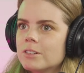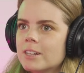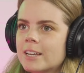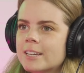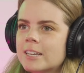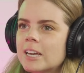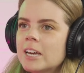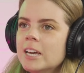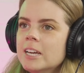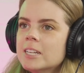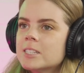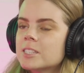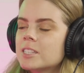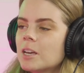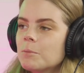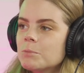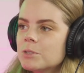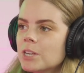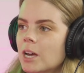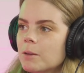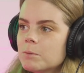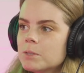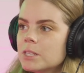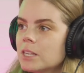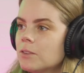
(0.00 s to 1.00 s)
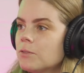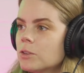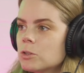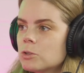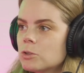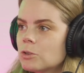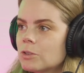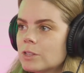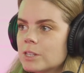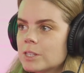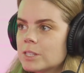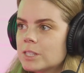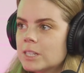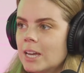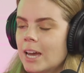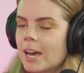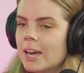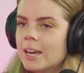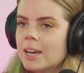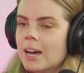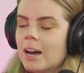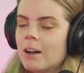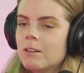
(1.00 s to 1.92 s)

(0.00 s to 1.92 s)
Like sometimes, even to this day,